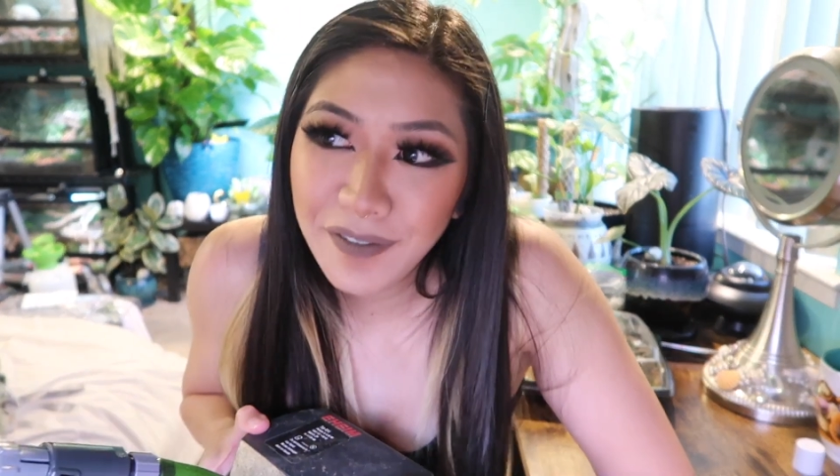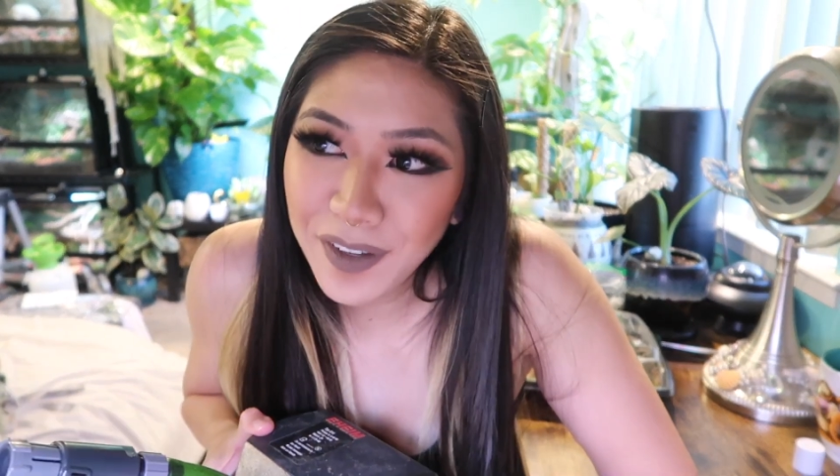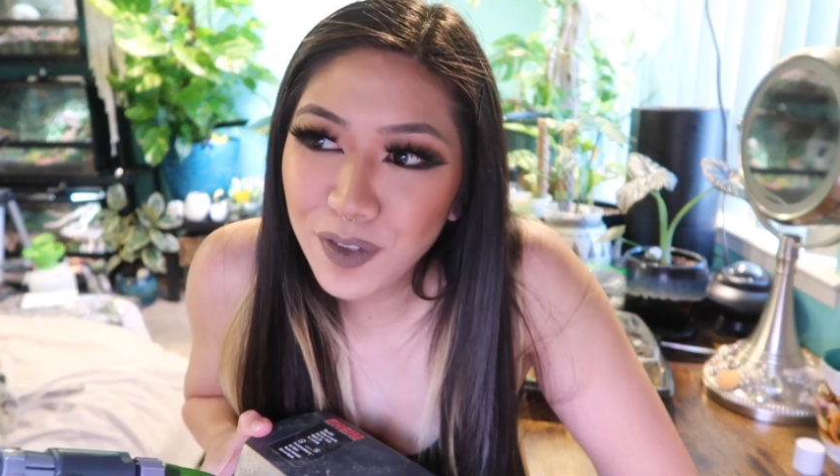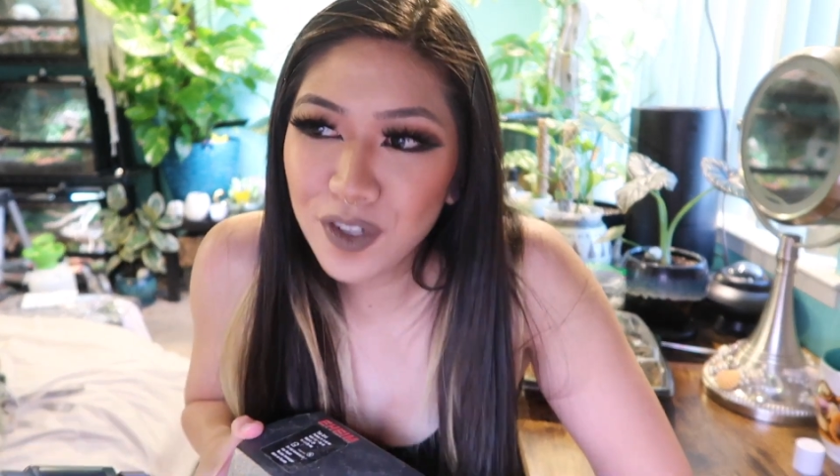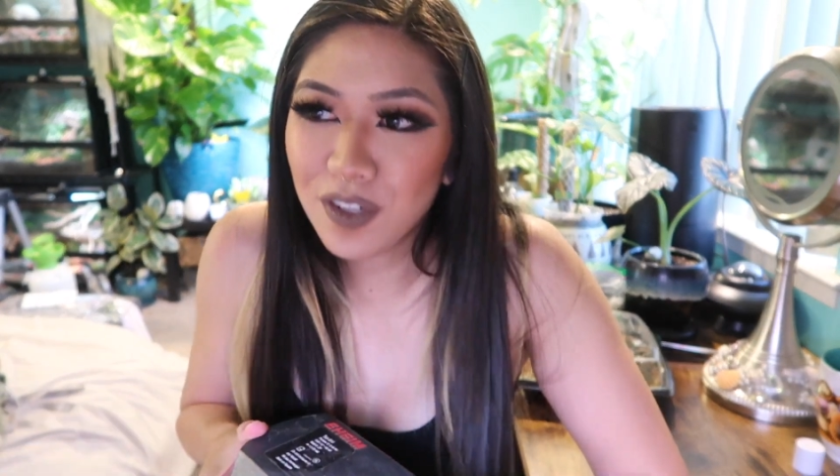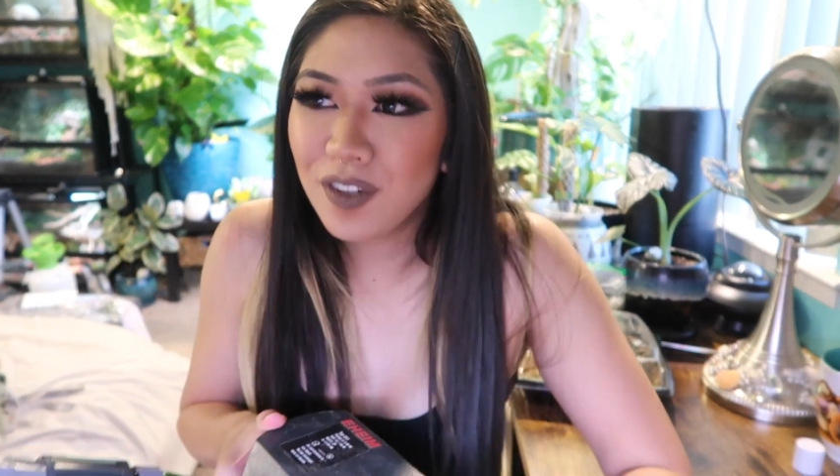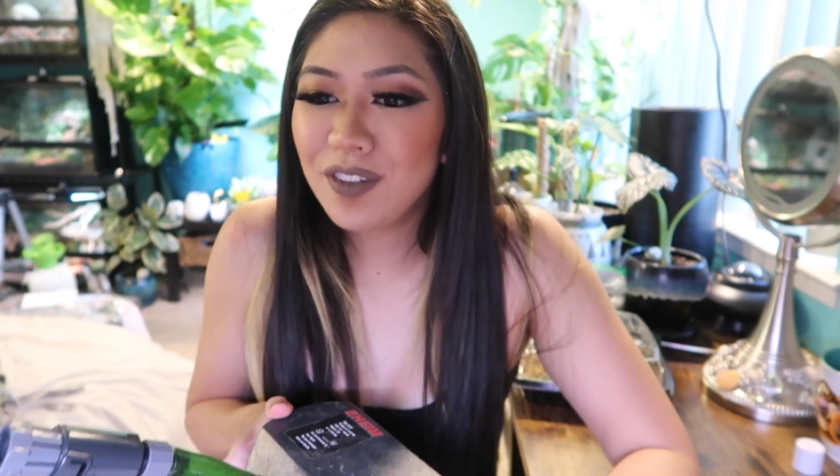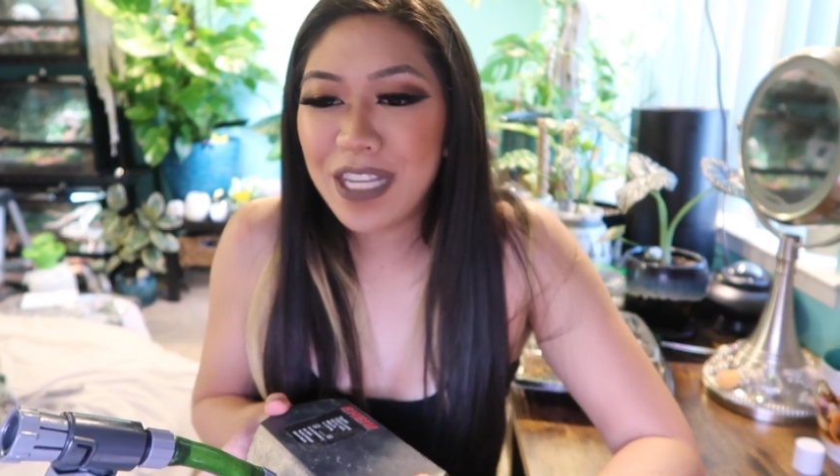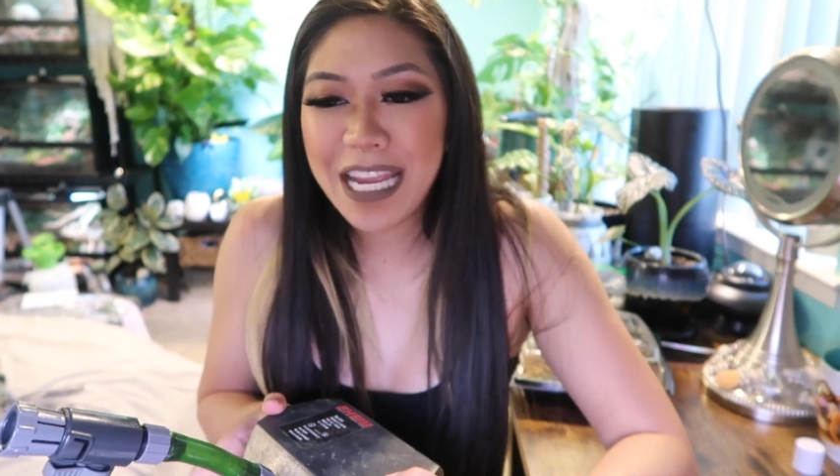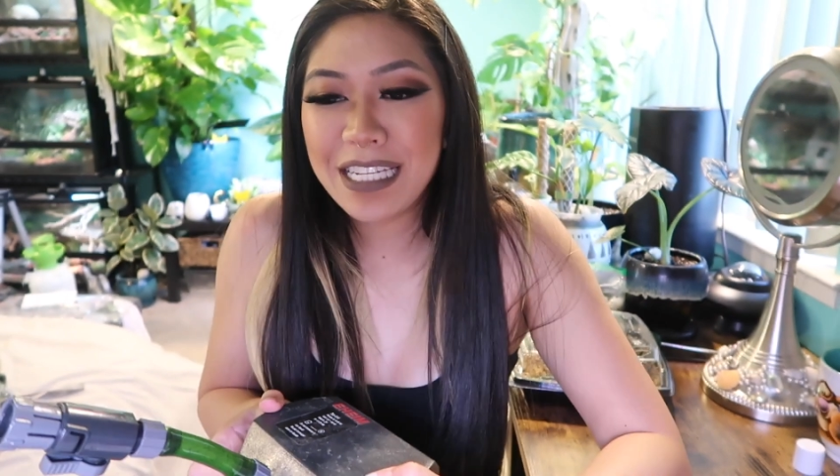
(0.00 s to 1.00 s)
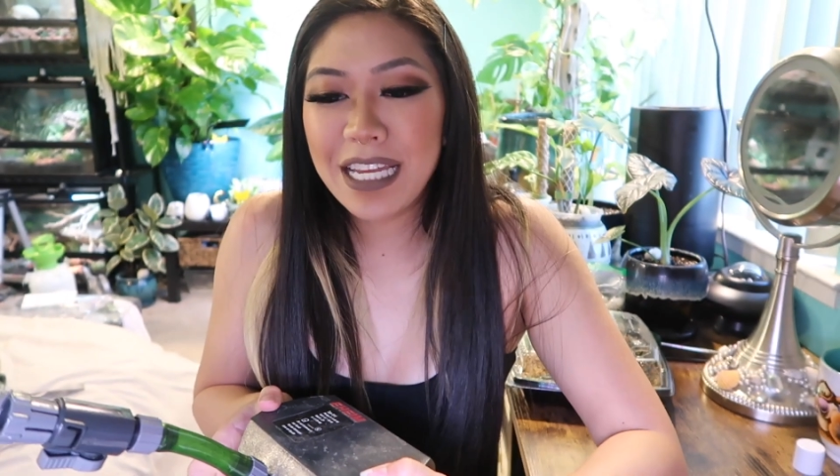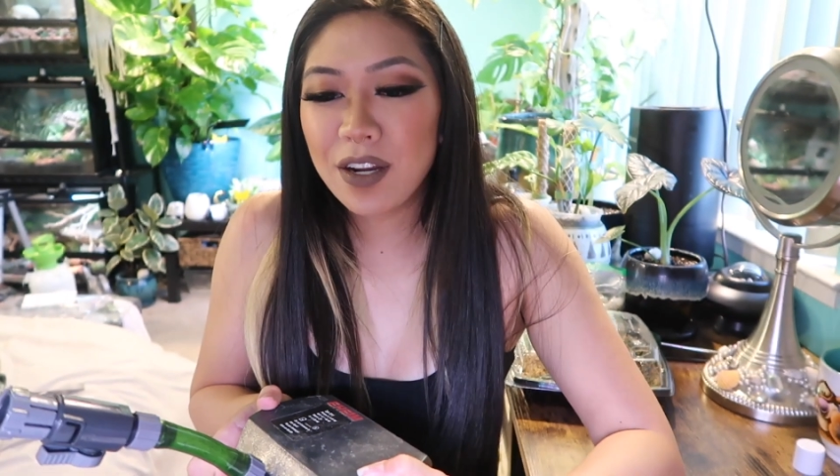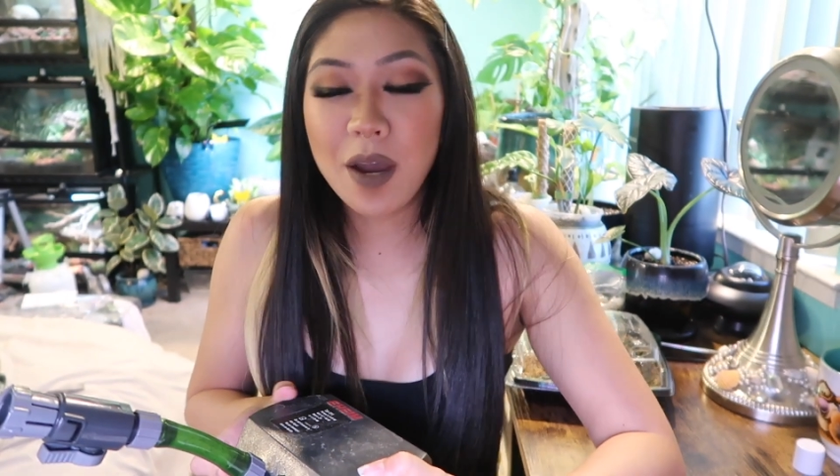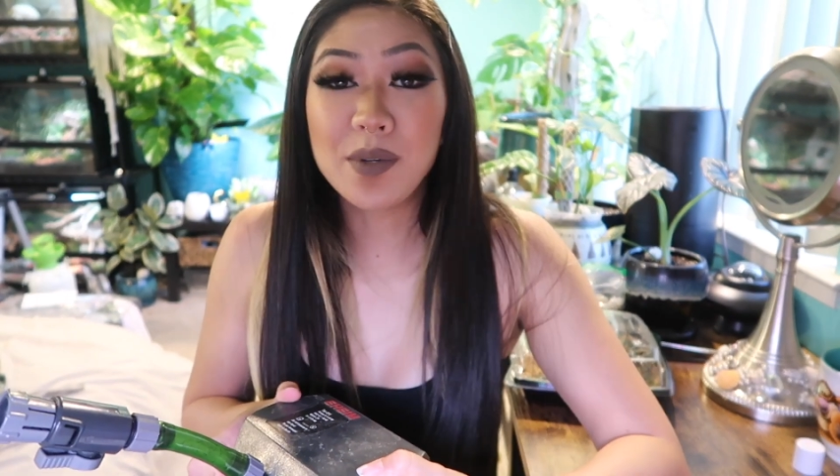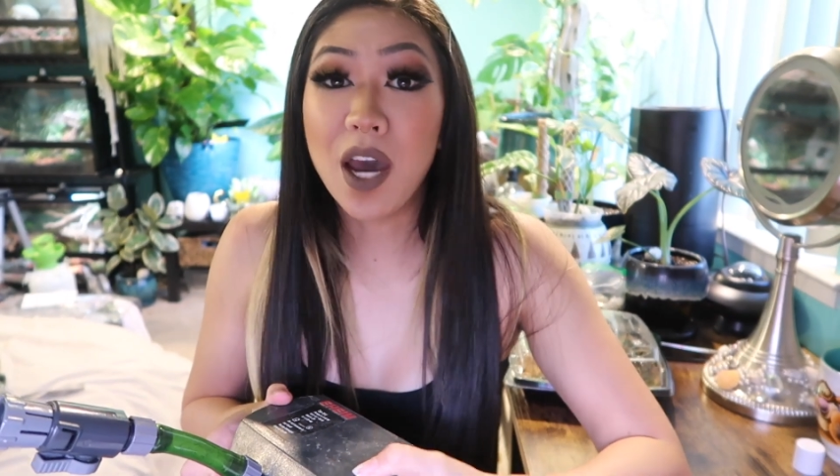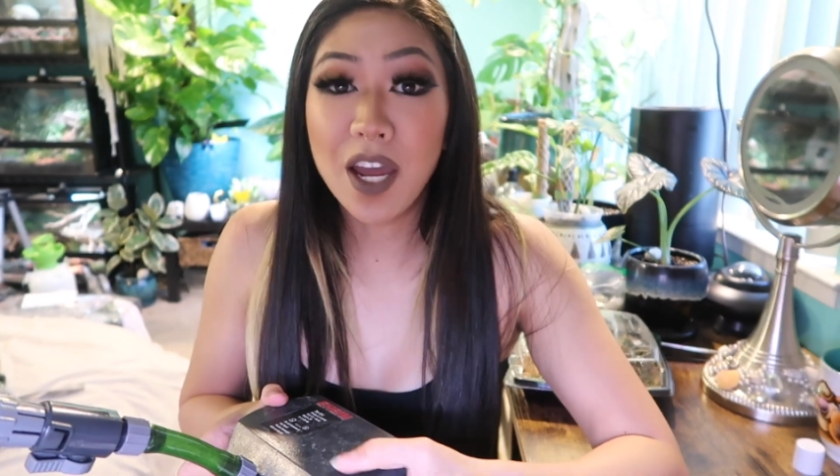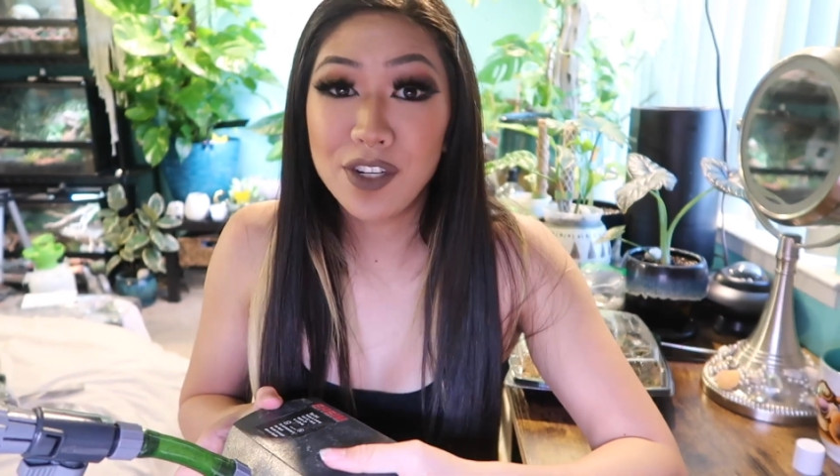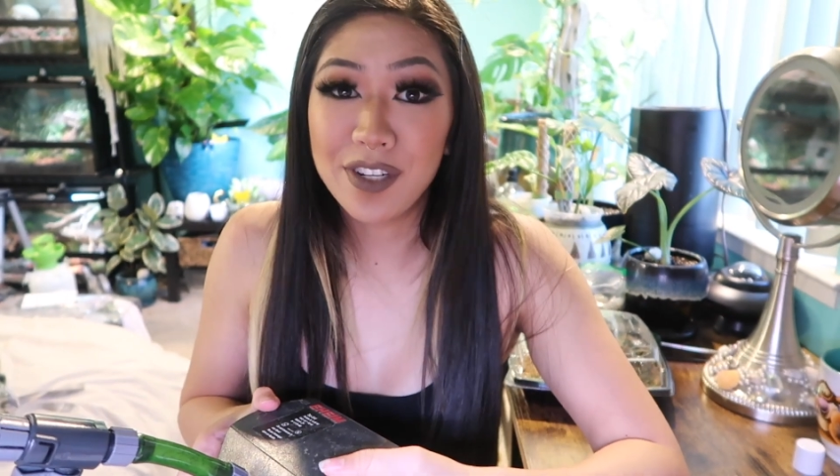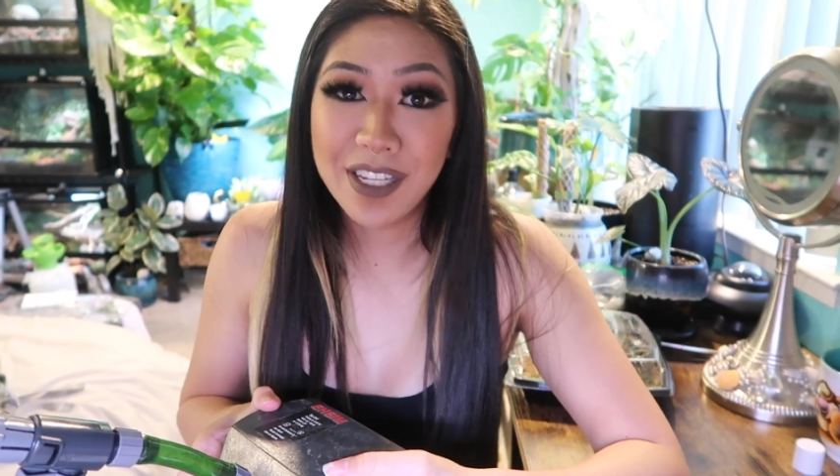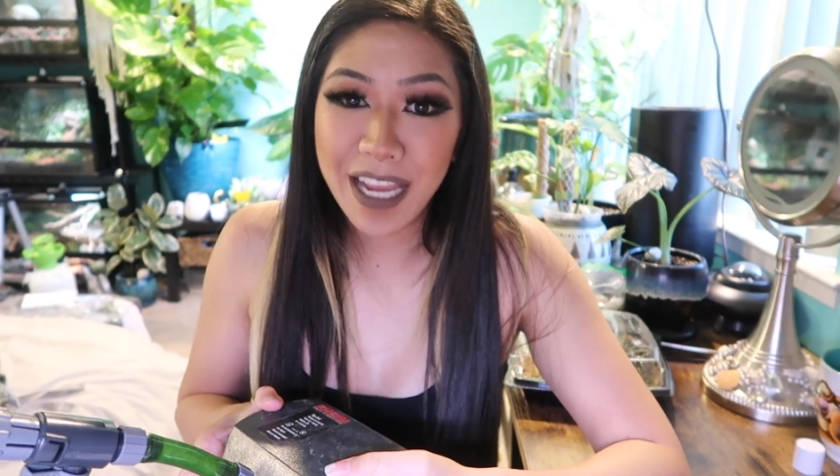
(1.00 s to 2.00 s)
filter tanks that are up to
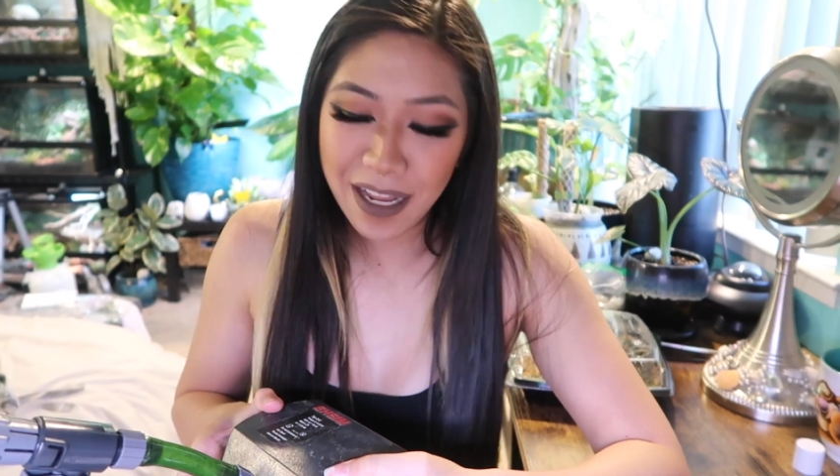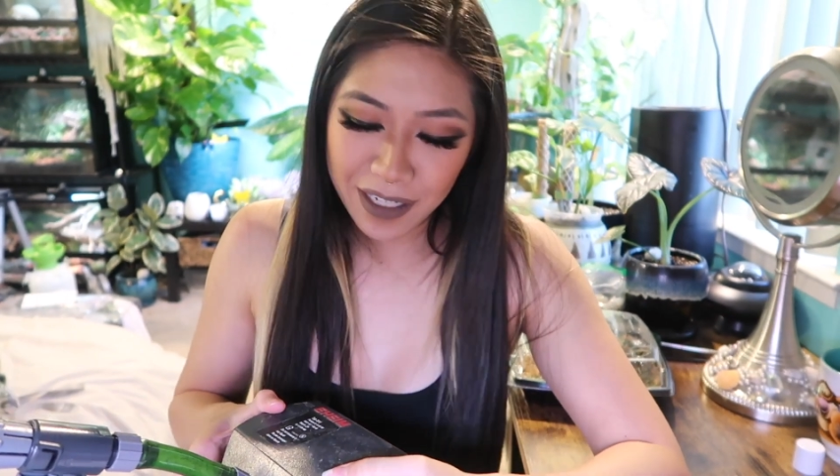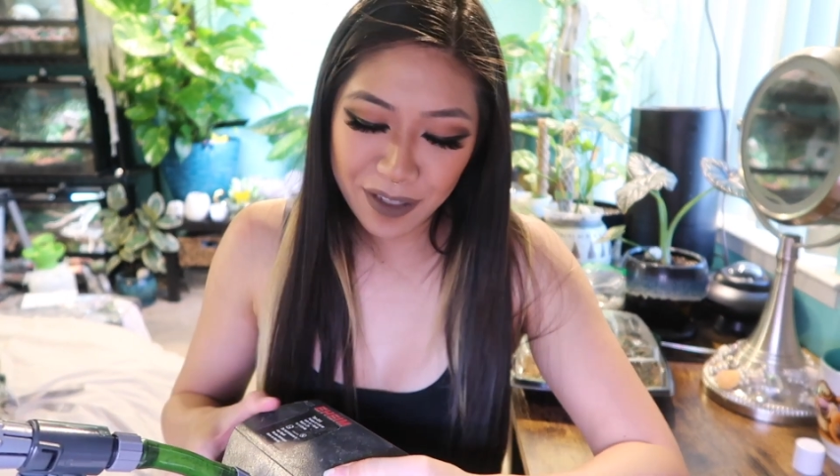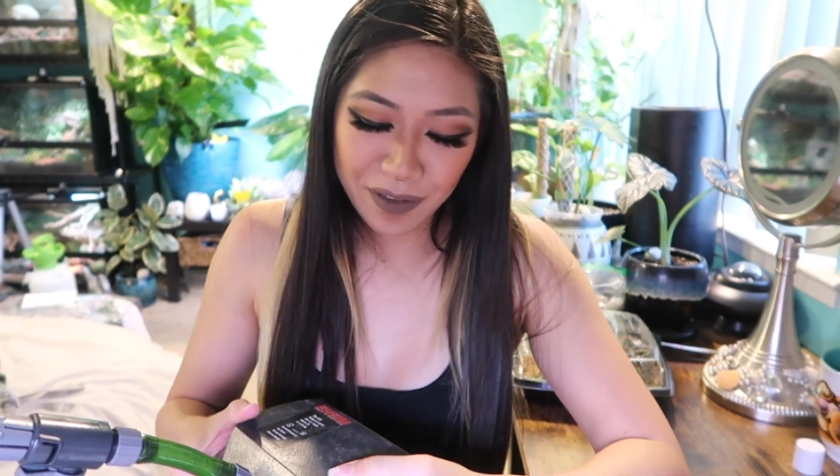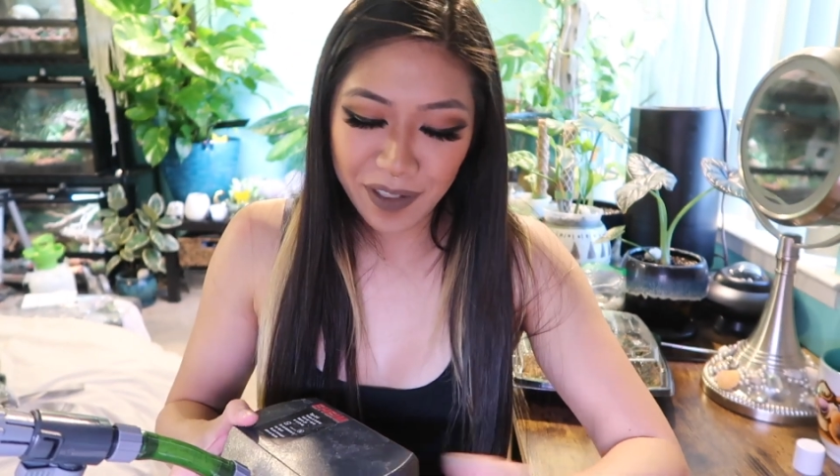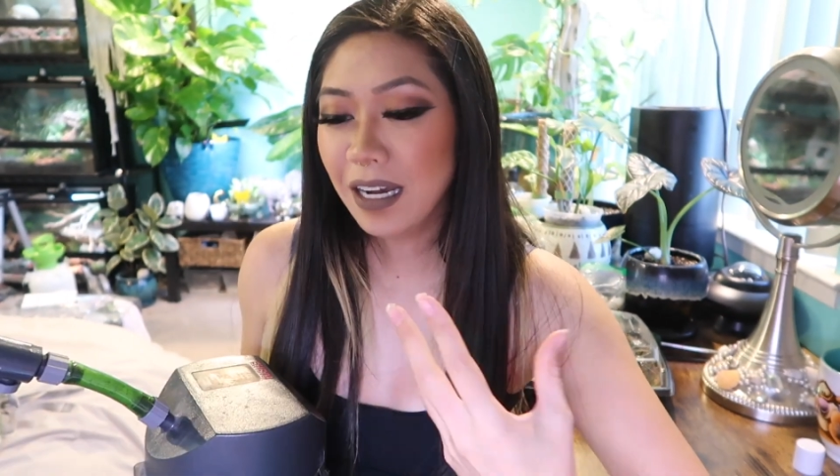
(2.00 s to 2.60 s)
hundreds of gallons.